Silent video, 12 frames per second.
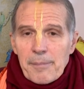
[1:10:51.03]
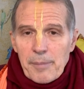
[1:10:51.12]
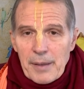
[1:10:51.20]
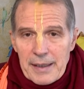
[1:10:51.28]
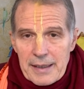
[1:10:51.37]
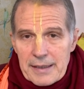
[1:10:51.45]

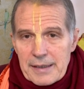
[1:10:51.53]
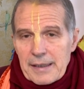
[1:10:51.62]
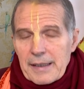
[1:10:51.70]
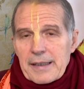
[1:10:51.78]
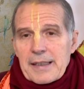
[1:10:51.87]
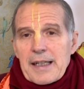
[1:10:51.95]
please
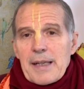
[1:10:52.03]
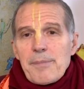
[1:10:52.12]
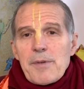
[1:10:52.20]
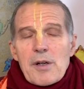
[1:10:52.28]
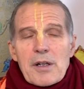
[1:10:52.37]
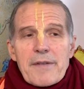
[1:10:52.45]
keep
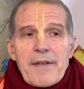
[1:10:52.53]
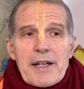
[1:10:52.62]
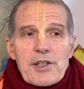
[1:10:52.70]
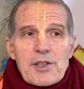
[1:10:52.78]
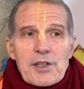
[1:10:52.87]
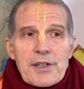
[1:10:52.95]
your
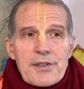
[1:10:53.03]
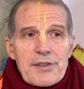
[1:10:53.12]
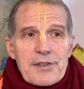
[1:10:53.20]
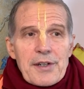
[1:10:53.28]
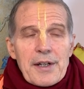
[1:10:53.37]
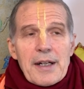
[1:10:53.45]

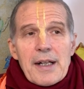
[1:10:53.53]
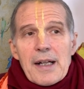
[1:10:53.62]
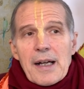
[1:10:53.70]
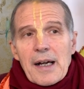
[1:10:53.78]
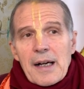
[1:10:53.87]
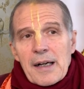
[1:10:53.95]
questions.
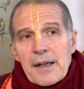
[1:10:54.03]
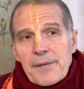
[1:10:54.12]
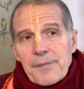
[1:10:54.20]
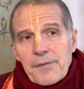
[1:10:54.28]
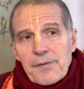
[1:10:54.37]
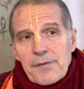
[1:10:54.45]

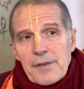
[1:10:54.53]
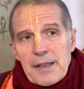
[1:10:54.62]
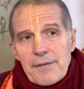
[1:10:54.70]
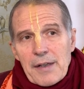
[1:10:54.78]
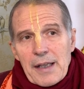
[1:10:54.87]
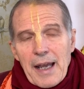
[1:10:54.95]
We
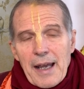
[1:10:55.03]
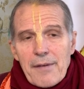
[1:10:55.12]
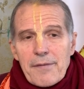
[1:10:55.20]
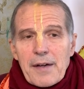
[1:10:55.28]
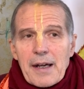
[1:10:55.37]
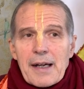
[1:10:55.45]
will
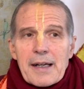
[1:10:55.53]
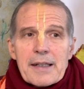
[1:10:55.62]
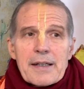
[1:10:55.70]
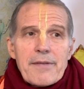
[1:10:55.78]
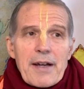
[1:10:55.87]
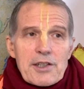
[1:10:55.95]
have a
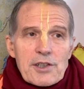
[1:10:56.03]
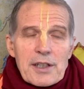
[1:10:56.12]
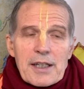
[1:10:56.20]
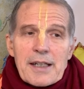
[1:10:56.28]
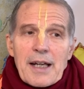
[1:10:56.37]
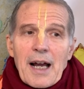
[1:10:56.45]

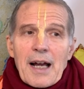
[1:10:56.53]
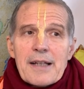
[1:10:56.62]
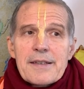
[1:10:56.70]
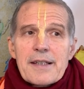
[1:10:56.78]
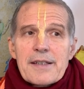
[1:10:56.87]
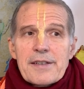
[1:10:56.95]
question and
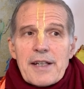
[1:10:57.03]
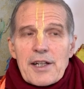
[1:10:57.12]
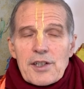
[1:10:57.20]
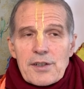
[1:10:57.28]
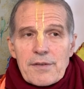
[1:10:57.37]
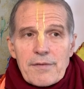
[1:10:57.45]
answer
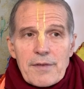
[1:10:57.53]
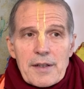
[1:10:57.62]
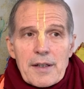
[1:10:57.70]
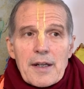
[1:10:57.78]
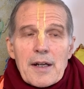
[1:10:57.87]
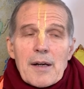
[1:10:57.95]
session
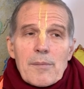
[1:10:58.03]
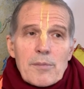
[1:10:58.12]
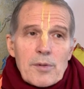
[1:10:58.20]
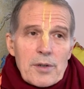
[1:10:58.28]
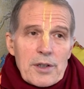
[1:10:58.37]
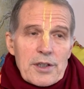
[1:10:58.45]
with
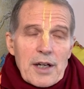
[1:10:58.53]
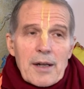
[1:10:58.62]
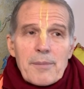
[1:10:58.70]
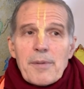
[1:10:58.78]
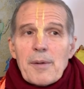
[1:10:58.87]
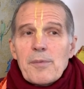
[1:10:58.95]

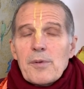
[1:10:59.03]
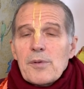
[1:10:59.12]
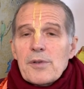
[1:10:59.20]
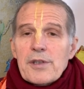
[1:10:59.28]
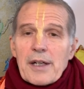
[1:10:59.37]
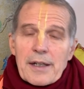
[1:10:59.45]
Bhujan
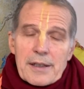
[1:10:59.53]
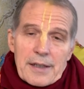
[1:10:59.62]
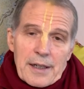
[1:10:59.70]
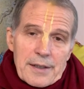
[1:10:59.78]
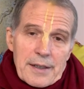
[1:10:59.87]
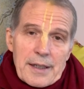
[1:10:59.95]
Prabhu,
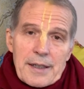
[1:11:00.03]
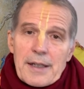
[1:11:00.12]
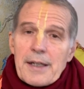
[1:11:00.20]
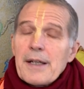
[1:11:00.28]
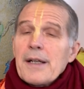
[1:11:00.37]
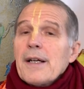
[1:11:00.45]

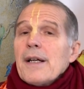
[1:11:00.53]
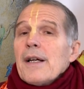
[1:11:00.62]
Jagatarini,